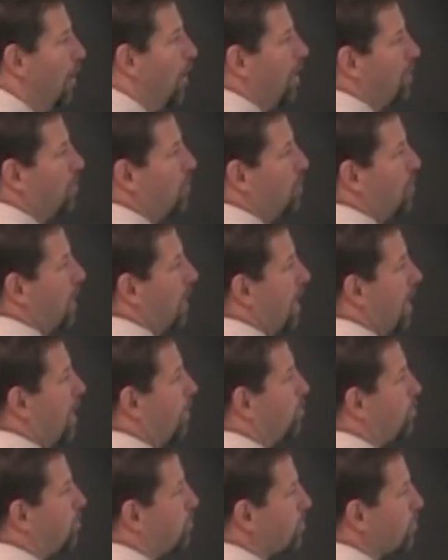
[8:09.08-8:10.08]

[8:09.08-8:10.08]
All right, so check it out.